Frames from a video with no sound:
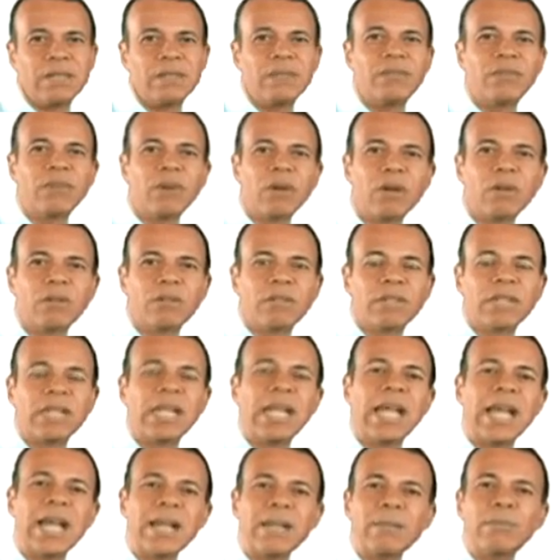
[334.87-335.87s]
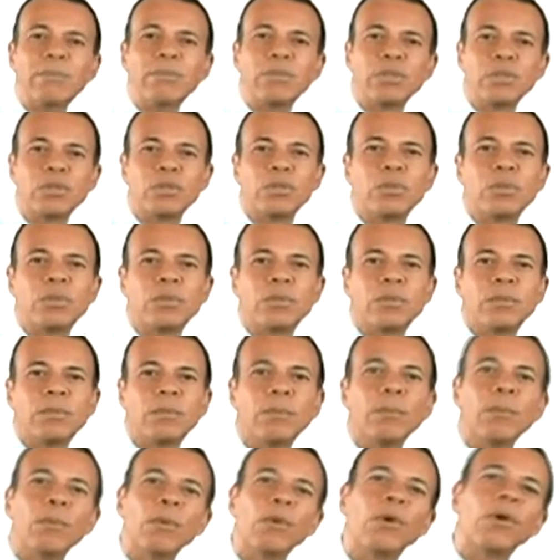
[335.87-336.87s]
involved and help you
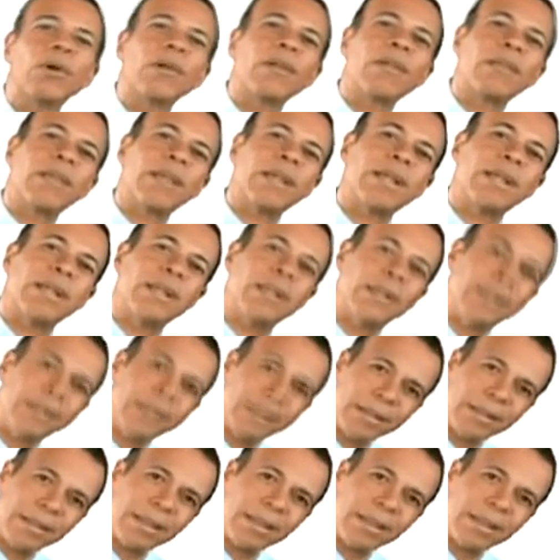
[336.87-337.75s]
more than